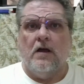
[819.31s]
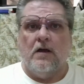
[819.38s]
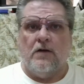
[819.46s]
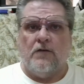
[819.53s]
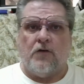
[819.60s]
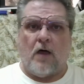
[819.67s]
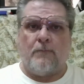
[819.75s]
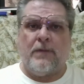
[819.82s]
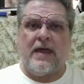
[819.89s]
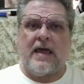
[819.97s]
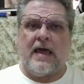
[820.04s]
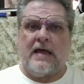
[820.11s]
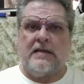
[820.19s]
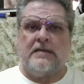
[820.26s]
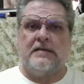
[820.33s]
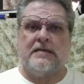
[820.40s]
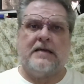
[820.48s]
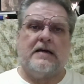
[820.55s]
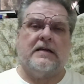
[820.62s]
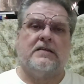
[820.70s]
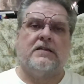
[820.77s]
forbids
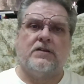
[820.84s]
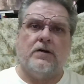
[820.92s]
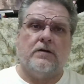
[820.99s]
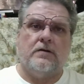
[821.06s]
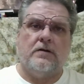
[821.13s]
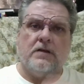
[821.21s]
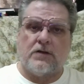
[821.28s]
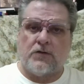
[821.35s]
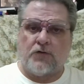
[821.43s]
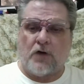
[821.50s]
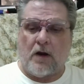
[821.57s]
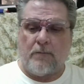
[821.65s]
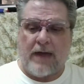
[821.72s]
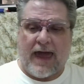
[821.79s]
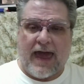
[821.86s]
the students from